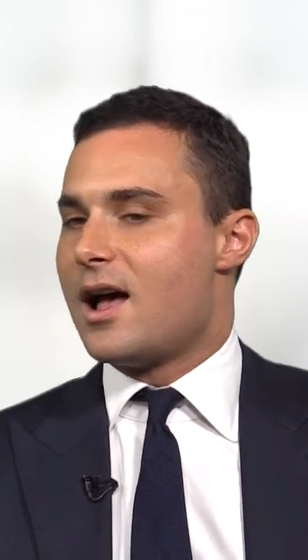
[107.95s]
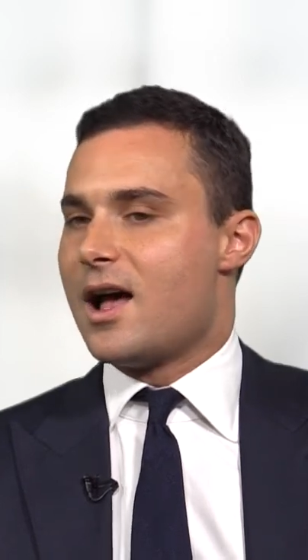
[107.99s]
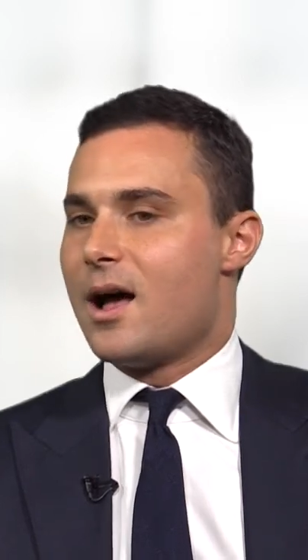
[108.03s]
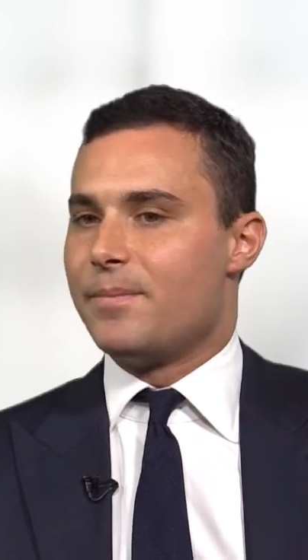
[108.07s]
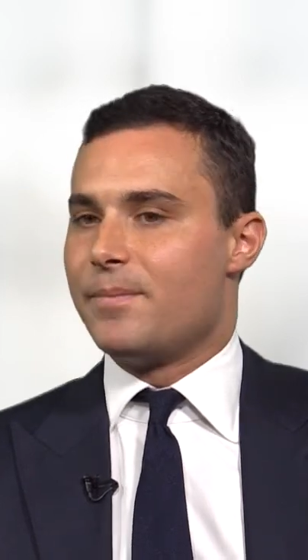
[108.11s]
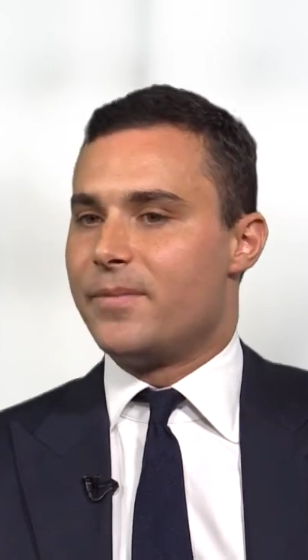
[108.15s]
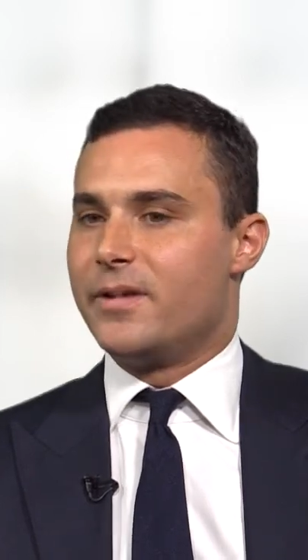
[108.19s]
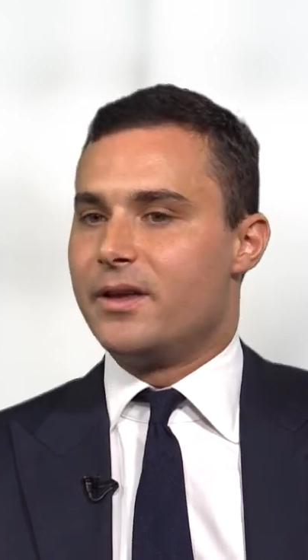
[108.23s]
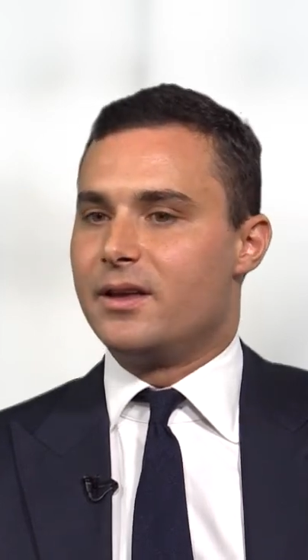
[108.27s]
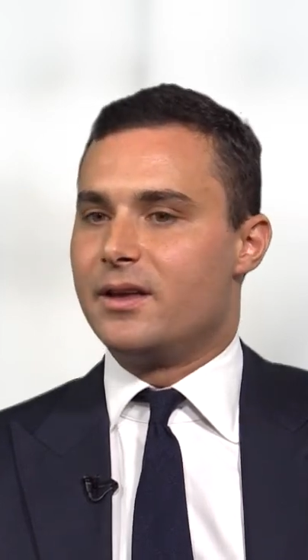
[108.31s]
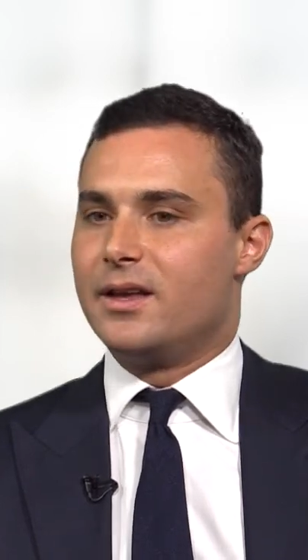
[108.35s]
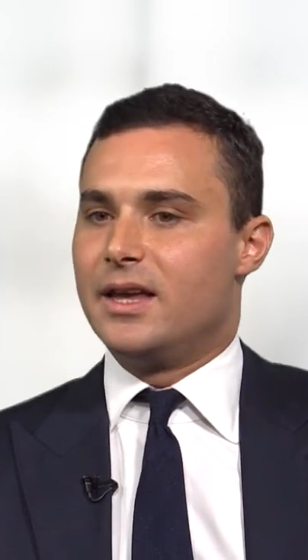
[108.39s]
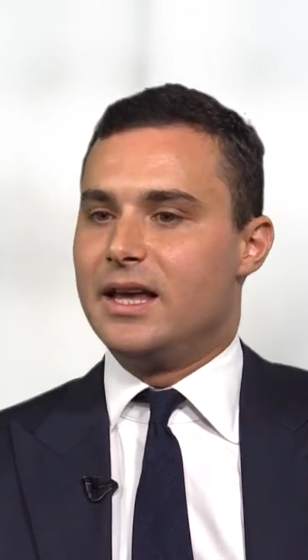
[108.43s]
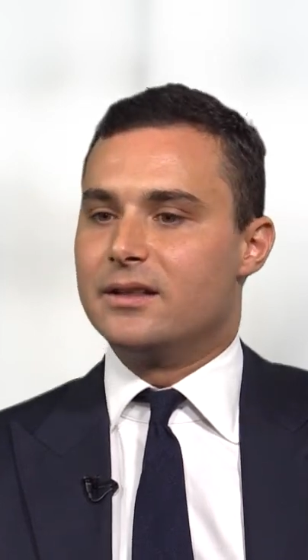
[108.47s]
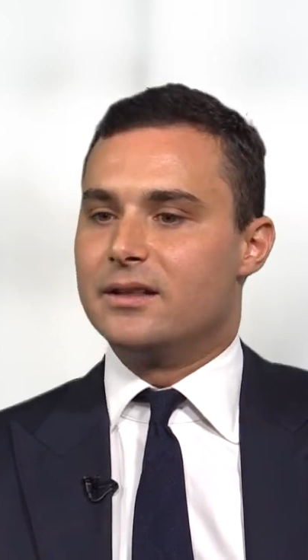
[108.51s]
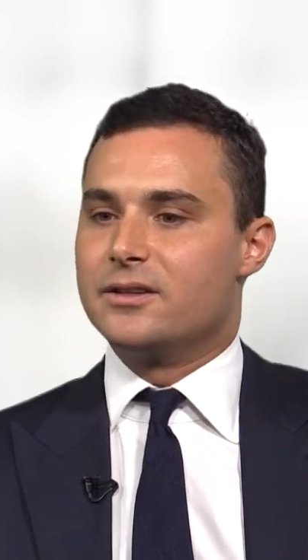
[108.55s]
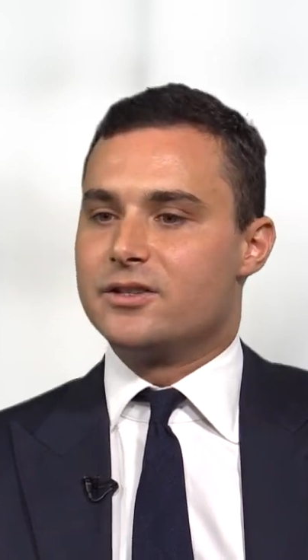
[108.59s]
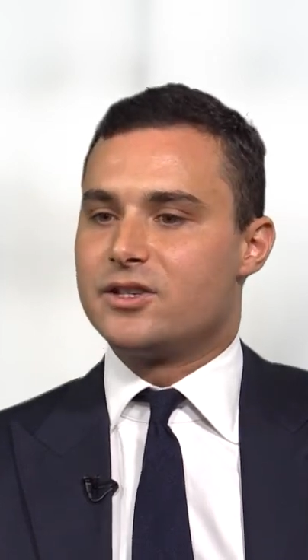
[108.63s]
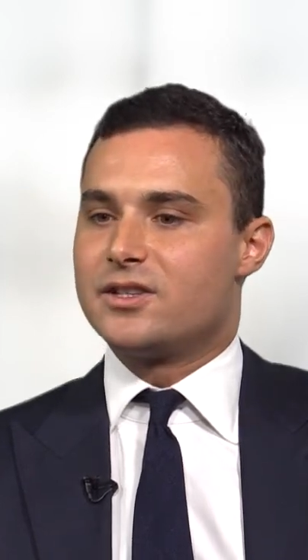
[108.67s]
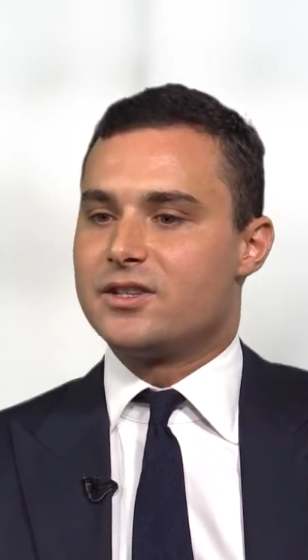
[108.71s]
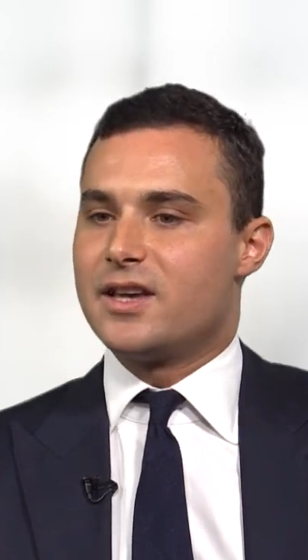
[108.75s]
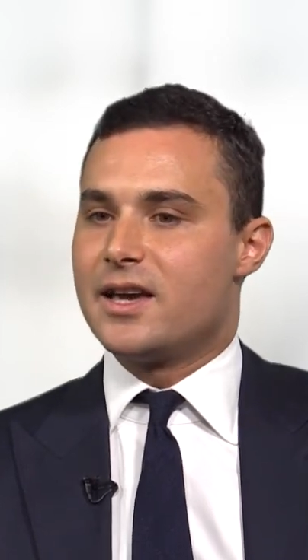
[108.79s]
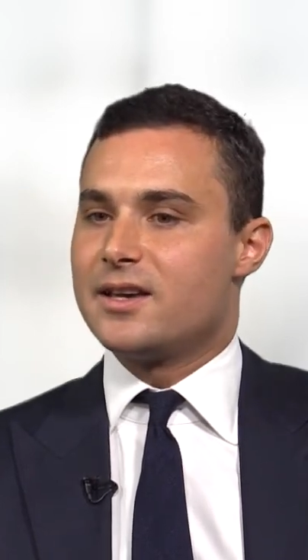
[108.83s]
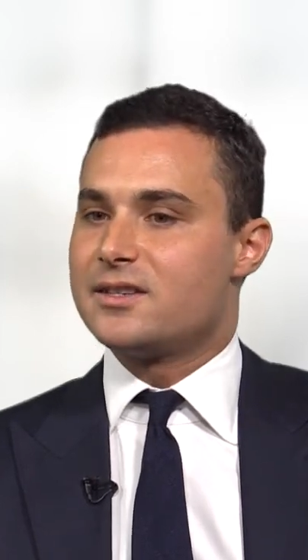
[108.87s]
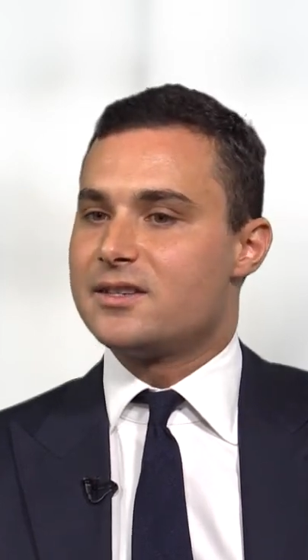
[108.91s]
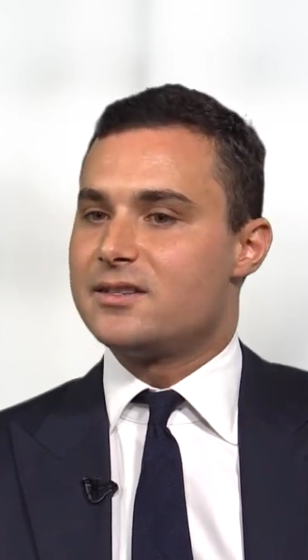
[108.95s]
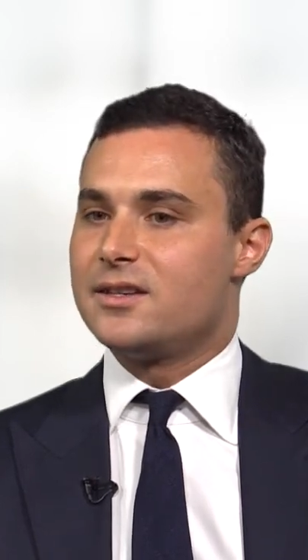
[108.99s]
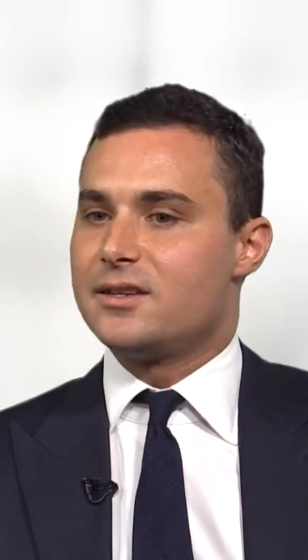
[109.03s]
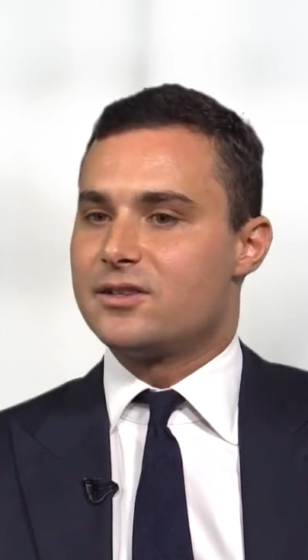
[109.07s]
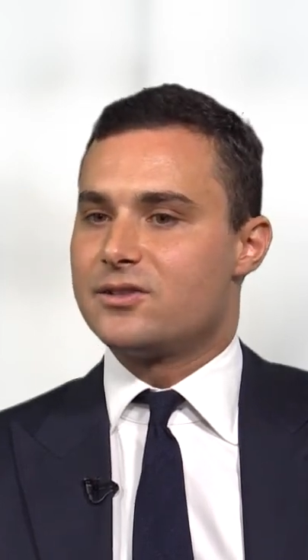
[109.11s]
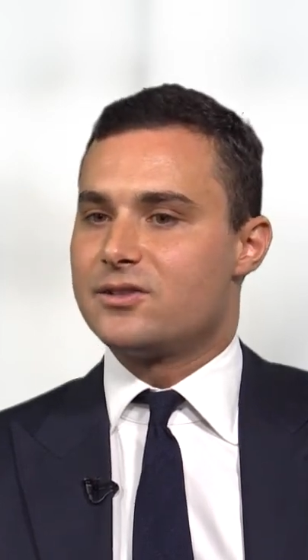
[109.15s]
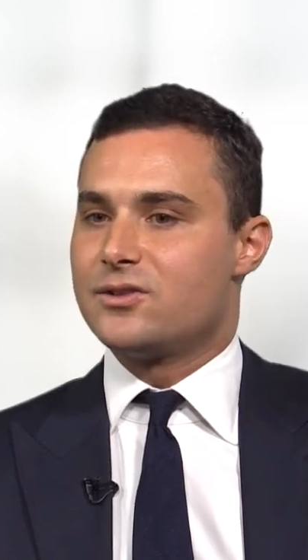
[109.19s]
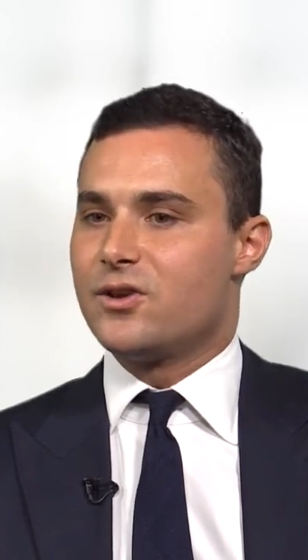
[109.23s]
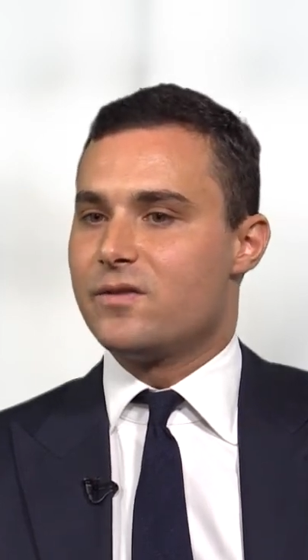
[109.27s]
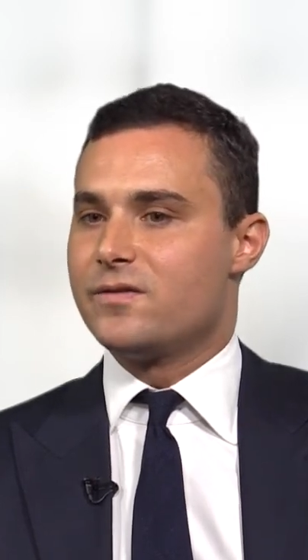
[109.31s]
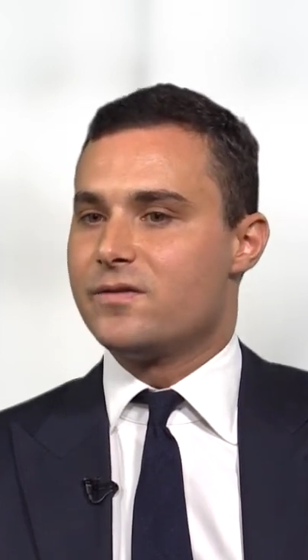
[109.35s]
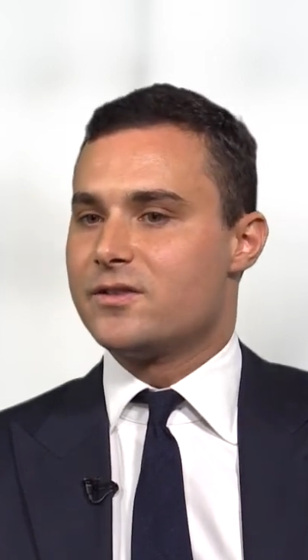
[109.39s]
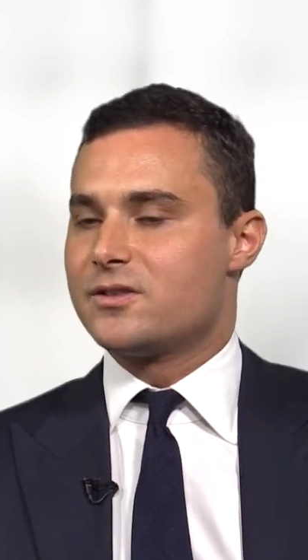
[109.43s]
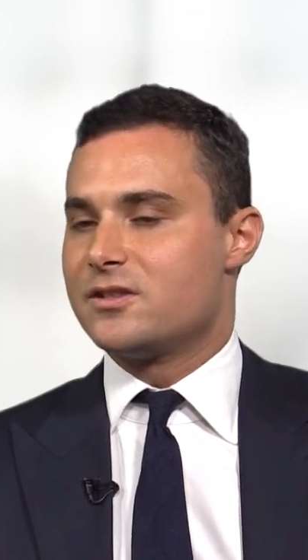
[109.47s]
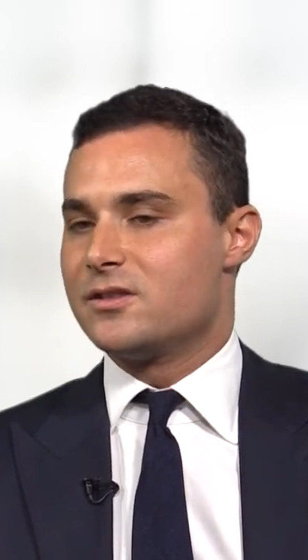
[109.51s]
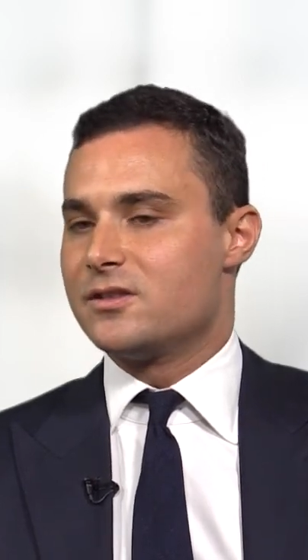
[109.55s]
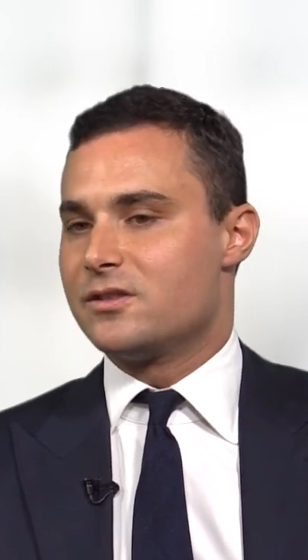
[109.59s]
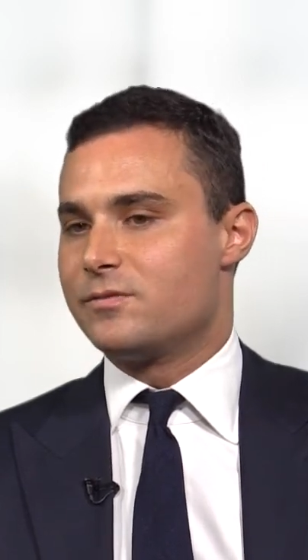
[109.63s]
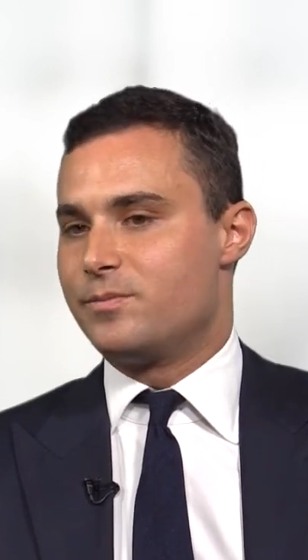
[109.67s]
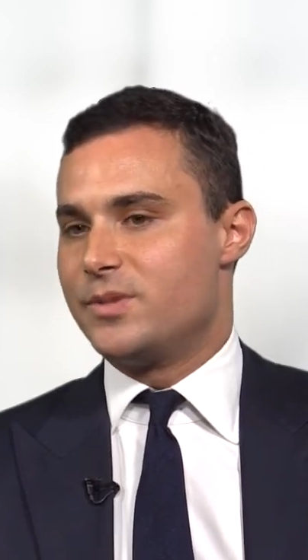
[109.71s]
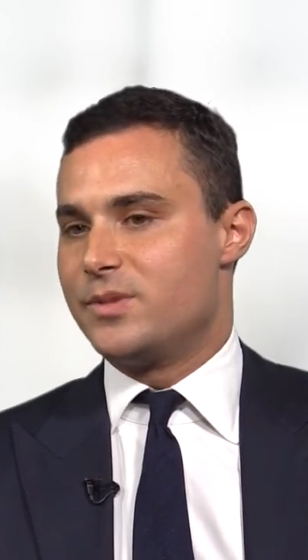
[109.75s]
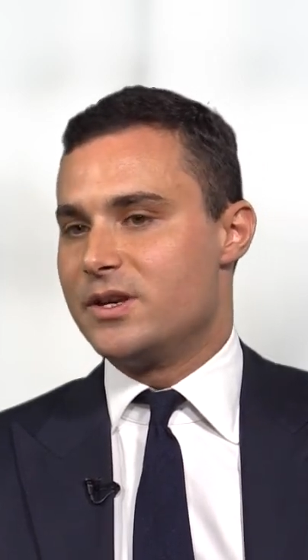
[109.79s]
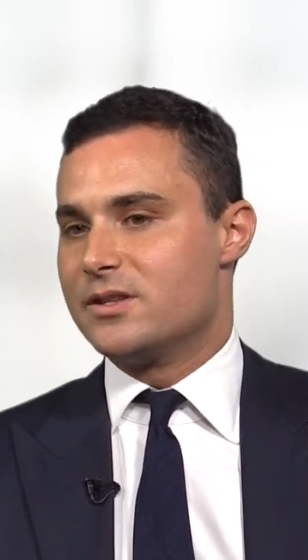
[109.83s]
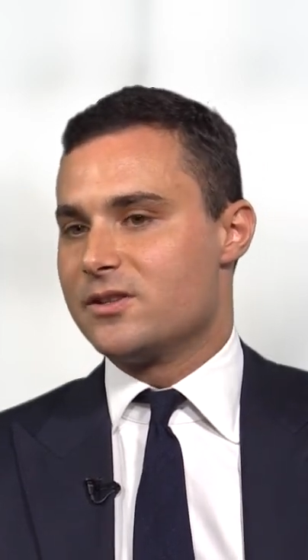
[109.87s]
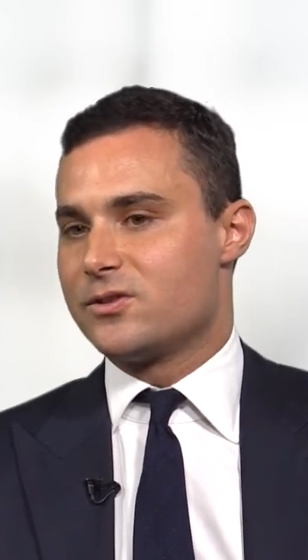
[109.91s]
Their English testing services
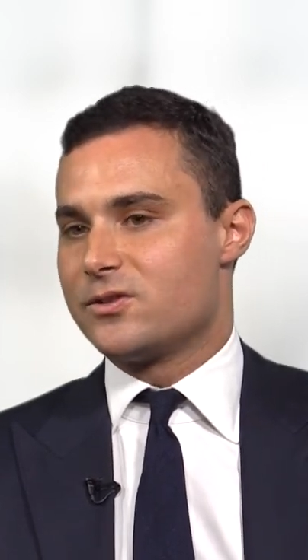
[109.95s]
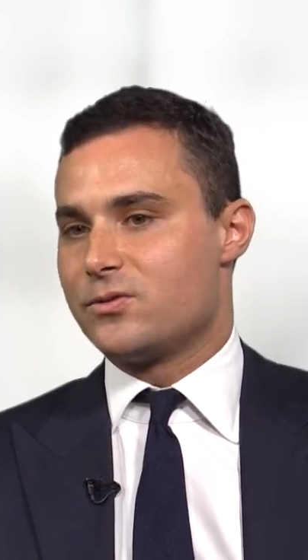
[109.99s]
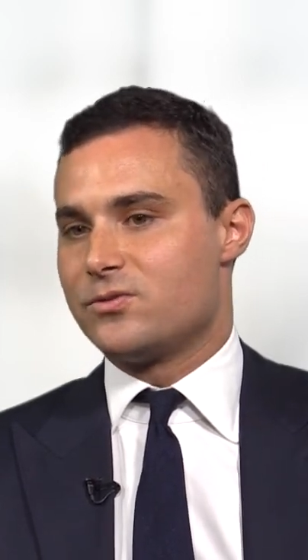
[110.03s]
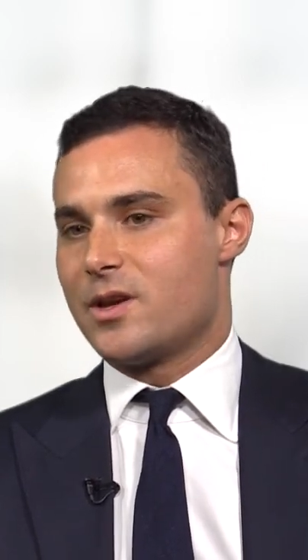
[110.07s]
business